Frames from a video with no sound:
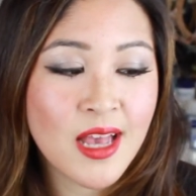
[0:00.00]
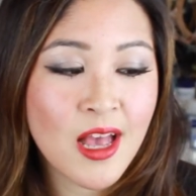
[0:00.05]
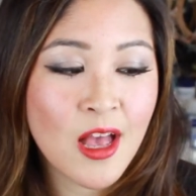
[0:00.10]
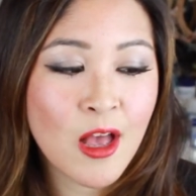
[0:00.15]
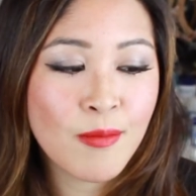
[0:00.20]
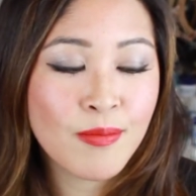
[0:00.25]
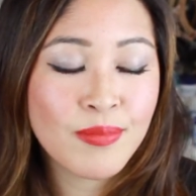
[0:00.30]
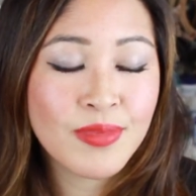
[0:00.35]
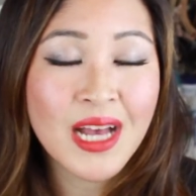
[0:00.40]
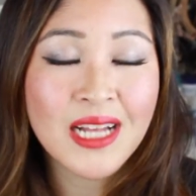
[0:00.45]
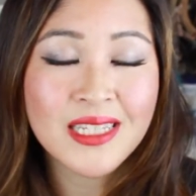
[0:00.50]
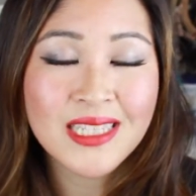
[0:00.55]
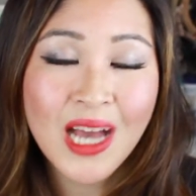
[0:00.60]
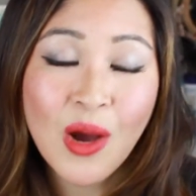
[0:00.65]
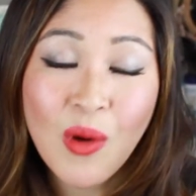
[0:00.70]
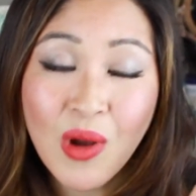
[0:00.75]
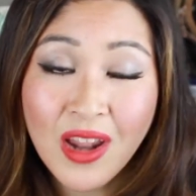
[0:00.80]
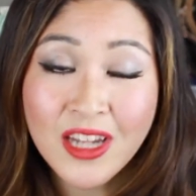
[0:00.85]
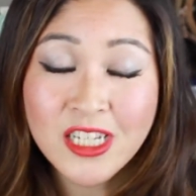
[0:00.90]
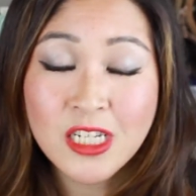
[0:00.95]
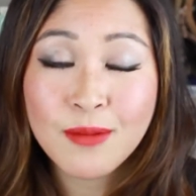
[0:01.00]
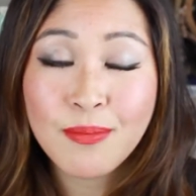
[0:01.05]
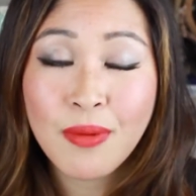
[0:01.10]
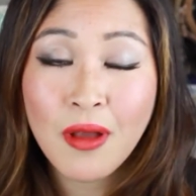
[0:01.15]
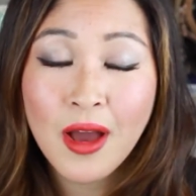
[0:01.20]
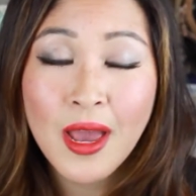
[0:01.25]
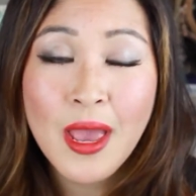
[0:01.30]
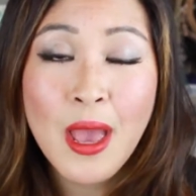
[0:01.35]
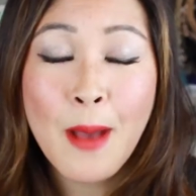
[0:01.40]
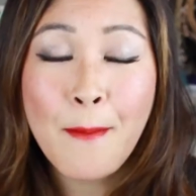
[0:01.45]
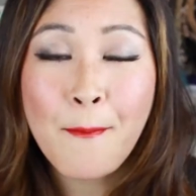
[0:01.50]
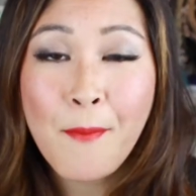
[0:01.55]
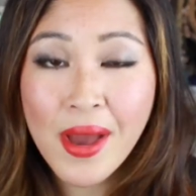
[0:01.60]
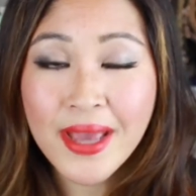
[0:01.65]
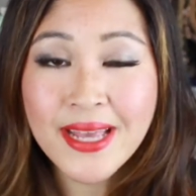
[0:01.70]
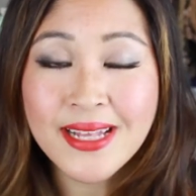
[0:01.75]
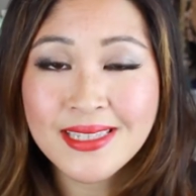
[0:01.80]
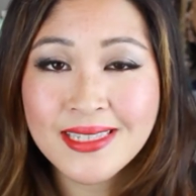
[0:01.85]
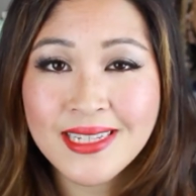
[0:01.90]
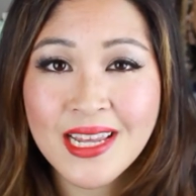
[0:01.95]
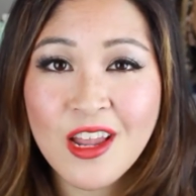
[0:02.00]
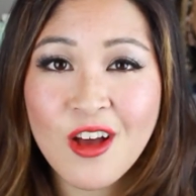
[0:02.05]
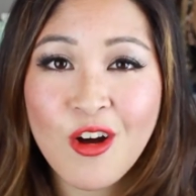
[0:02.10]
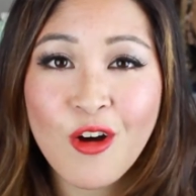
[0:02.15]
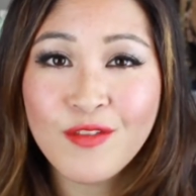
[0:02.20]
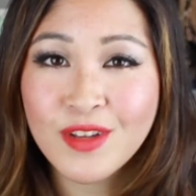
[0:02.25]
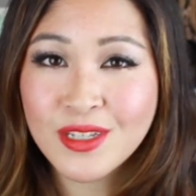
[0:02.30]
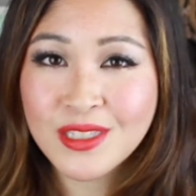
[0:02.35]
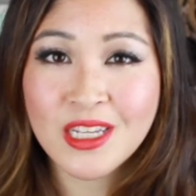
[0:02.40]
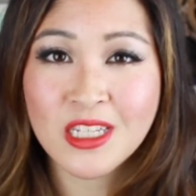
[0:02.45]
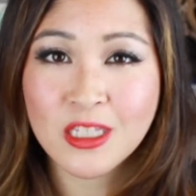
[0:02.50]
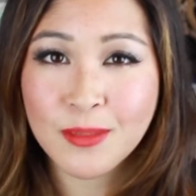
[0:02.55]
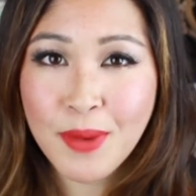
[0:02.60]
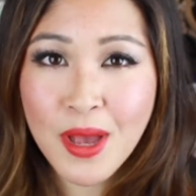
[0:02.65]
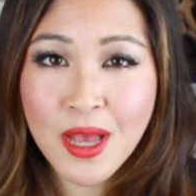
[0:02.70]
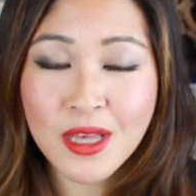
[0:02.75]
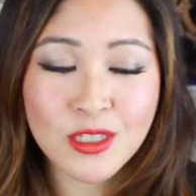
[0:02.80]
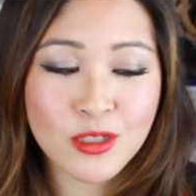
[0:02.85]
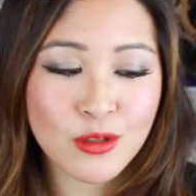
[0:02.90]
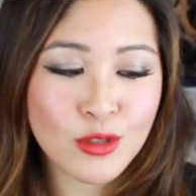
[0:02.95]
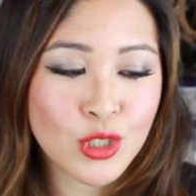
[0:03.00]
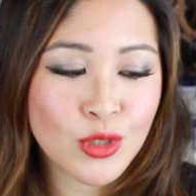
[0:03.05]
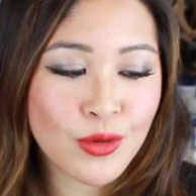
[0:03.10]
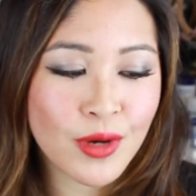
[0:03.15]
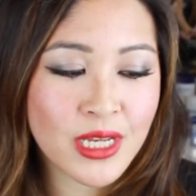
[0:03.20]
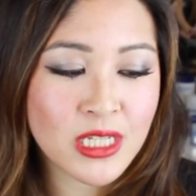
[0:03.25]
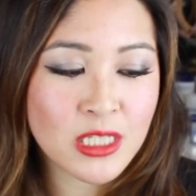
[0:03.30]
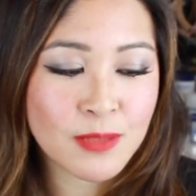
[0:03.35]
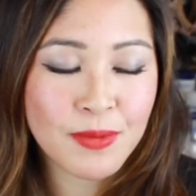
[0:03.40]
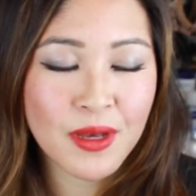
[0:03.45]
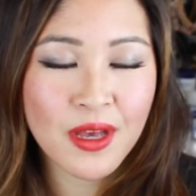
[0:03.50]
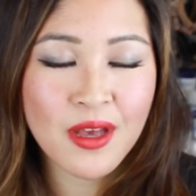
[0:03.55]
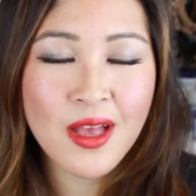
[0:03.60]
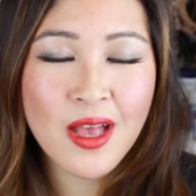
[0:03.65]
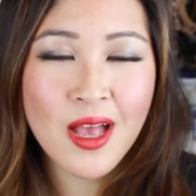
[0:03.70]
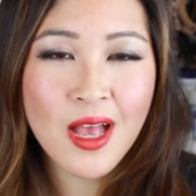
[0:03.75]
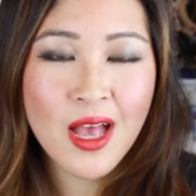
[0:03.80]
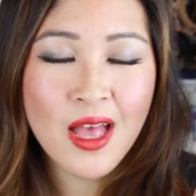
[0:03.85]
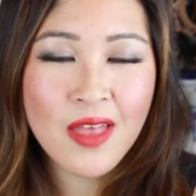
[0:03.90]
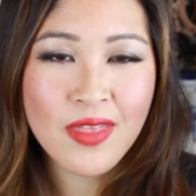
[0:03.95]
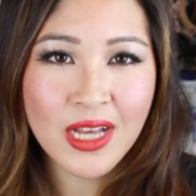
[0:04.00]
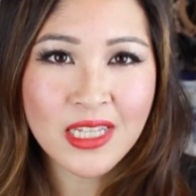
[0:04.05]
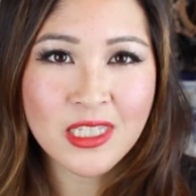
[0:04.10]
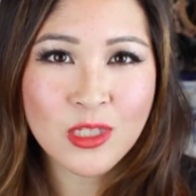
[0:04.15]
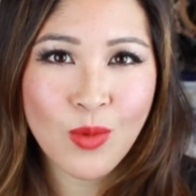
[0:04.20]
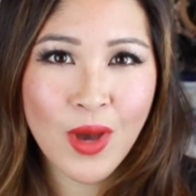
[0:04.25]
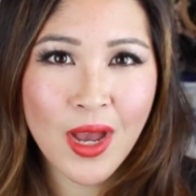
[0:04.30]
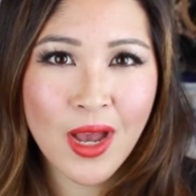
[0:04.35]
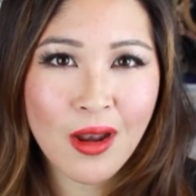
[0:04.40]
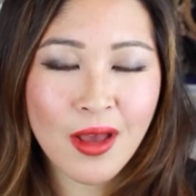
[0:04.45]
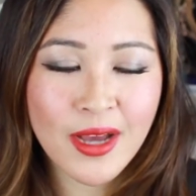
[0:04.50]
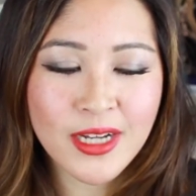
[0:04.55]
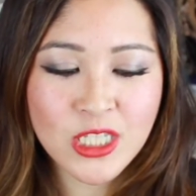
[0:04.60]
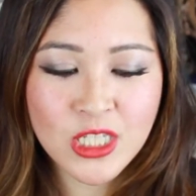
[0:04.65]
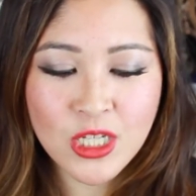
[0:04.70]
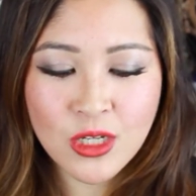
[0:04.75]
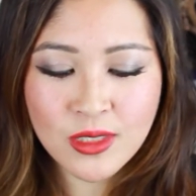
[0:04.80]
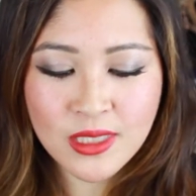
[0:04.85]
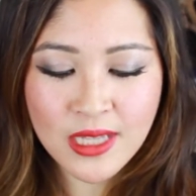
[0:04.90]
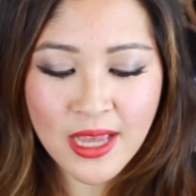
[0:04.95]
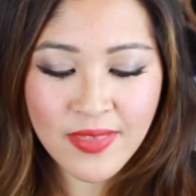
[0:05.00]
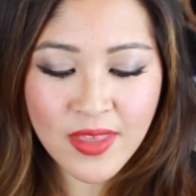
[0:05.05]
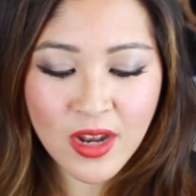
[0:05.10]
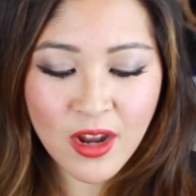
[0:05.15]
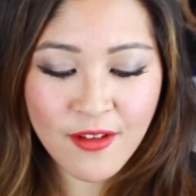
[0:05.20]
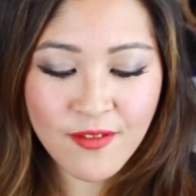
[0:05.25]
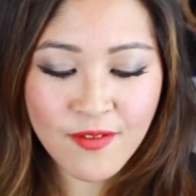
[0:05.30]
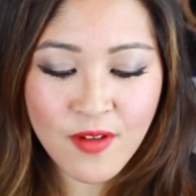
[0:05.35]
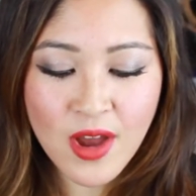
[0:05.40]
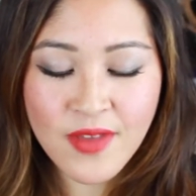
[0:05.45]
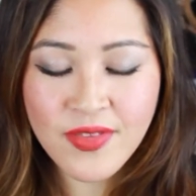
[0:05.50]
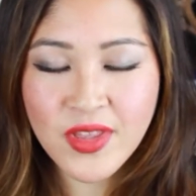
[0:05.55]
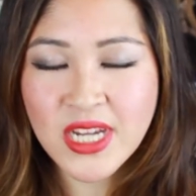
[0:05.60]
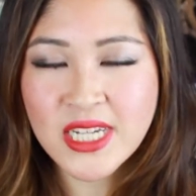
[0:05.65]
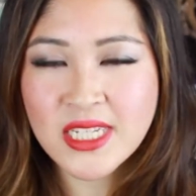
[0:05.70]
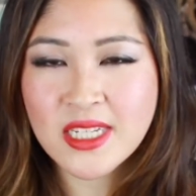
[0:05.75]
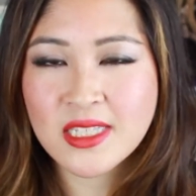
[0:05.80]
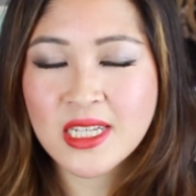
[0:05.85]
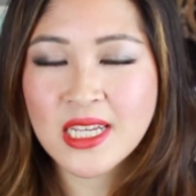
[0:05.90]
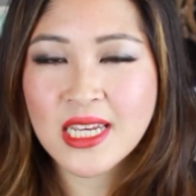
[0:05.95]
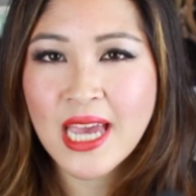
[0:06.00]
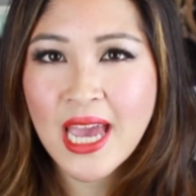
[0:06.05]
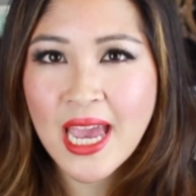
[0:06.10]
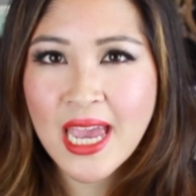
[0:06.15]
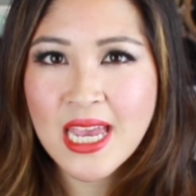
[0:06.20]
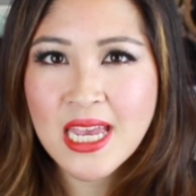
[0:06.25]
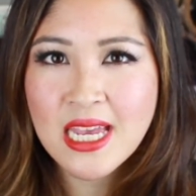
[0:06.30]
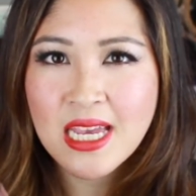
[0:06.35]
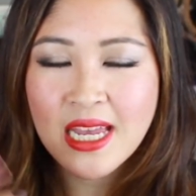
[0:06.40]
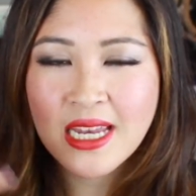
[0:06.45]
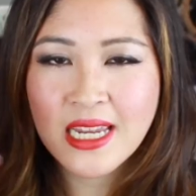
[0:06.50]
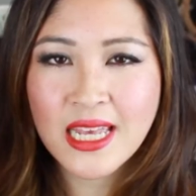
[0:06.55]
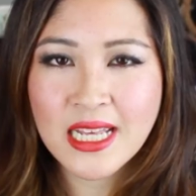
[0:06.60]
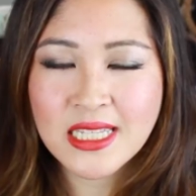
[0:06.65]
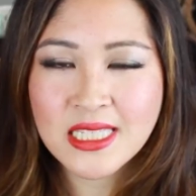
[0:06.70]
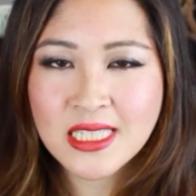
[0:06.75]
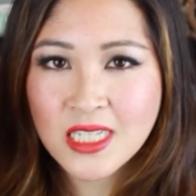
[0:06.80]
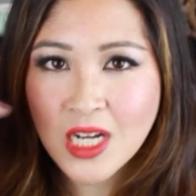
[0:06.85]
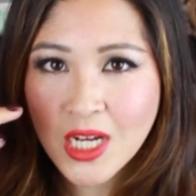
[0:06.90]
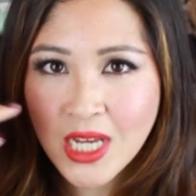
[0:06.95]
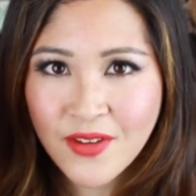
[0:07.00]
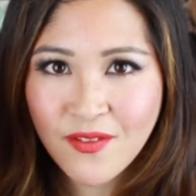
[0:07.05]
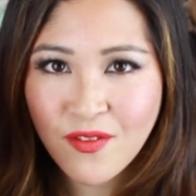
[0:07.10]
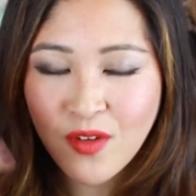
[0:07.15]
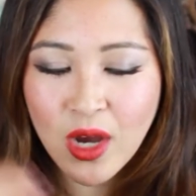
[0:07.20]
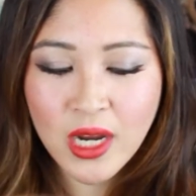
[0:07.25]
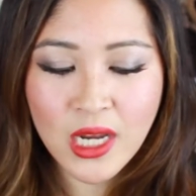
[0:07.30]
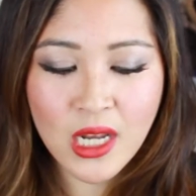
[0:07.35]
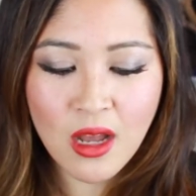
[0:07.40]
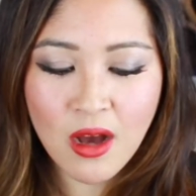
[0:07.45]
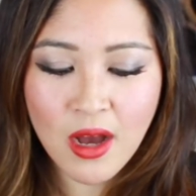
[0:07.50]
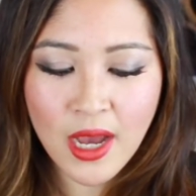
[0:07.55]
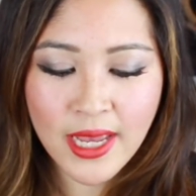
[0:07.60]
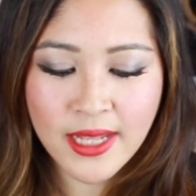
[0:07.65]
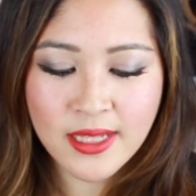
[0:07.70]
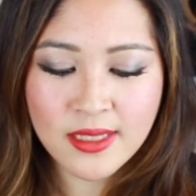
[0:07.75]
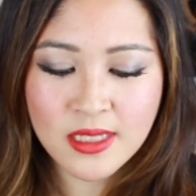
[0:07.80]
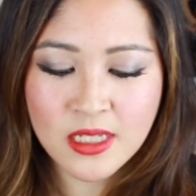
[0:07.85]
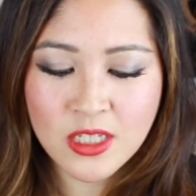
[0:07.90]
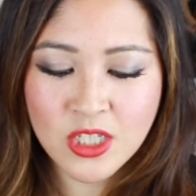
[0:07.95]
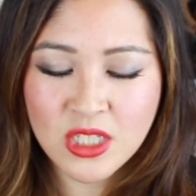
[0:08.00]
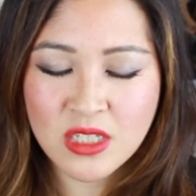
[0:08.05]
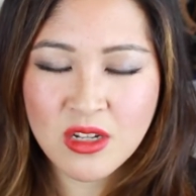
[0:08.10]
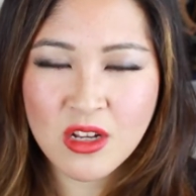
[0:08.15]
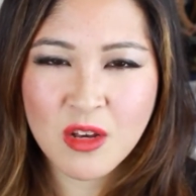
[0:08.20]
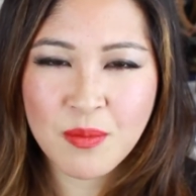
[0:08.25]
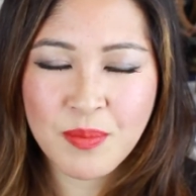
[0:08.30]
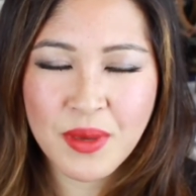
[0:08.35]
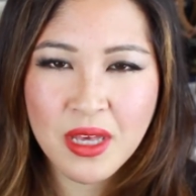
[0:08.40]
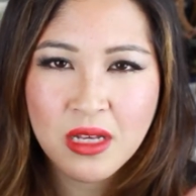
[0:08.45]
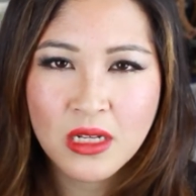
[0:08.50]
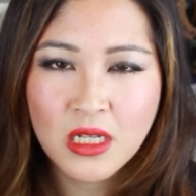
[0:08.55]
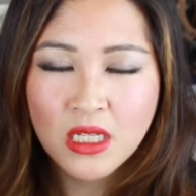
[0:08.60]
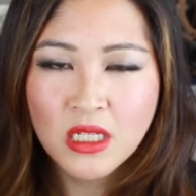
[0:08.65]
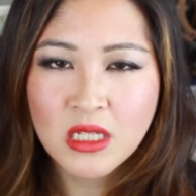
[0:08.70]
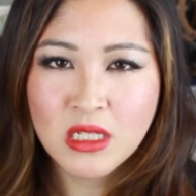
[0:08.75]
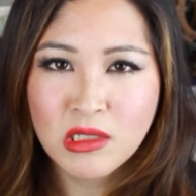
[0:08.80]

That's how I like to apply my concealer. Obviously it's a personal choice, but that's the way I like to use it, and then I find that it doesn't cake and get stuck in fine lines and just look a bit